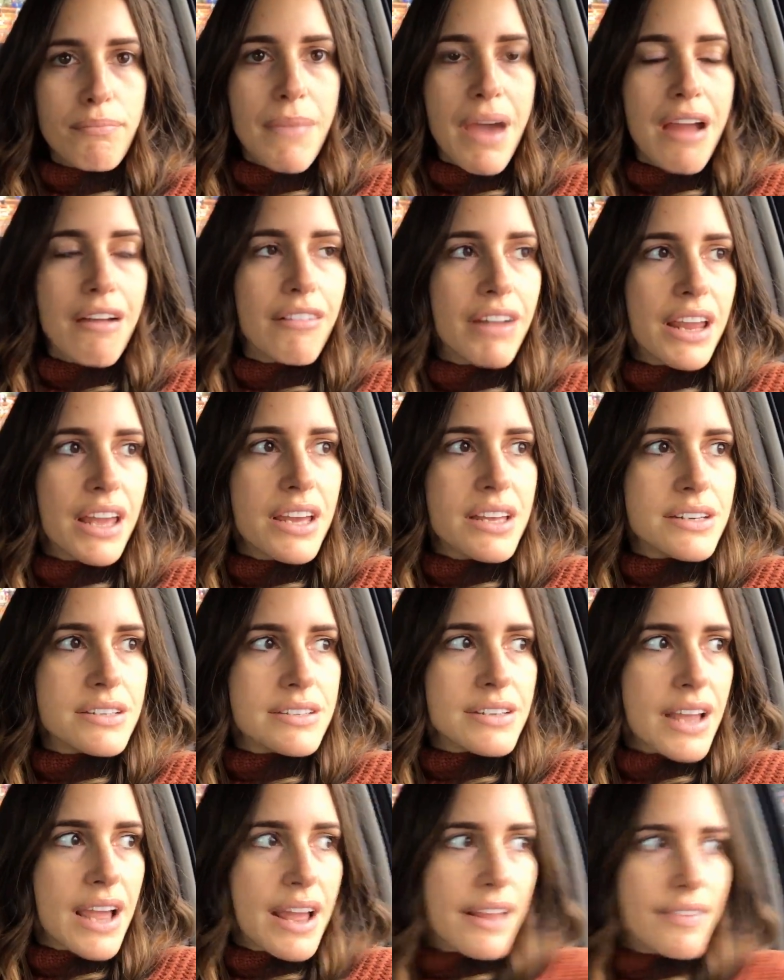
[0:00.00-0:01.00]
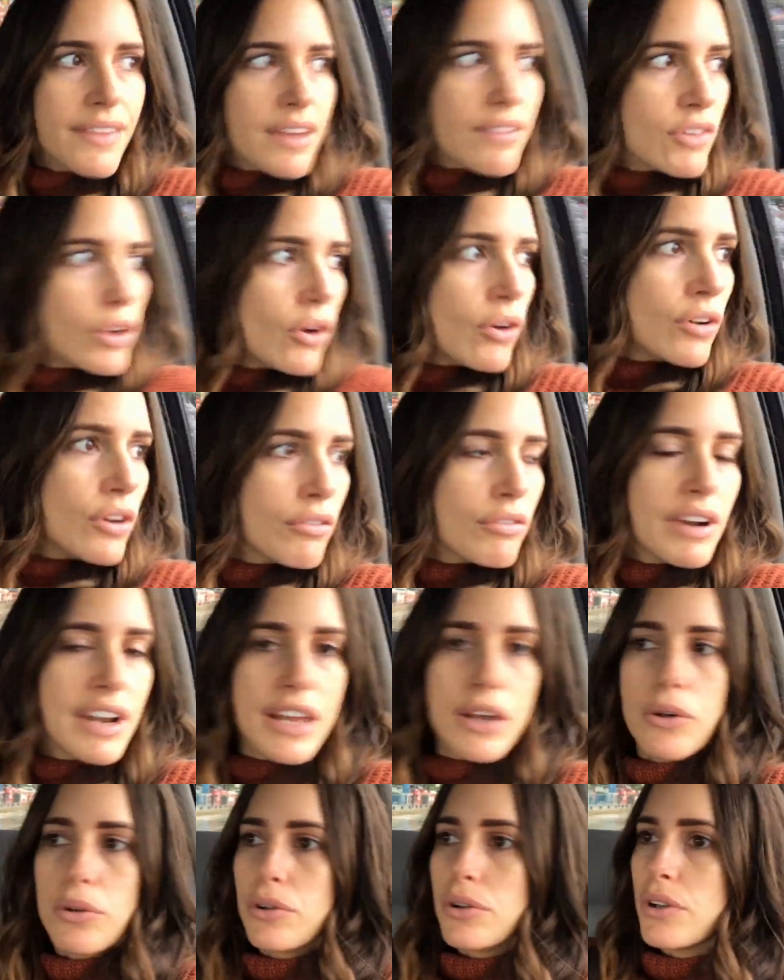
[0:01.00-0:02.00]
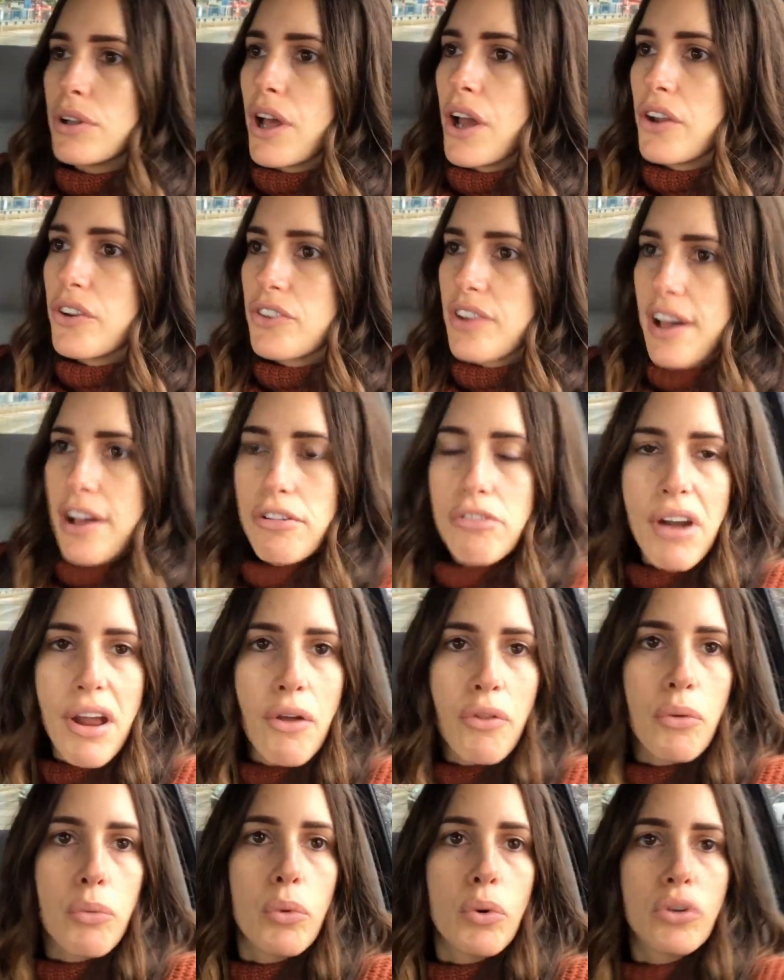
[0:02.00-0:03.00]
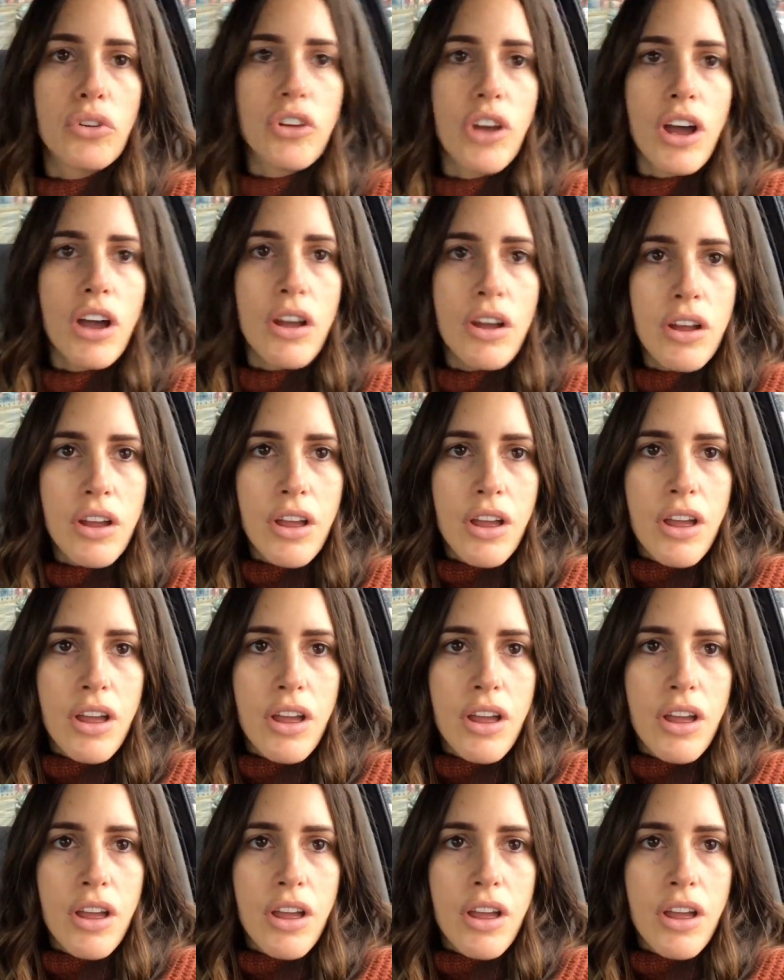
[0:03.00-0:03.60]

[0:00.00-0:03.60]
Marriott and they've got a really cool hotel right on the water.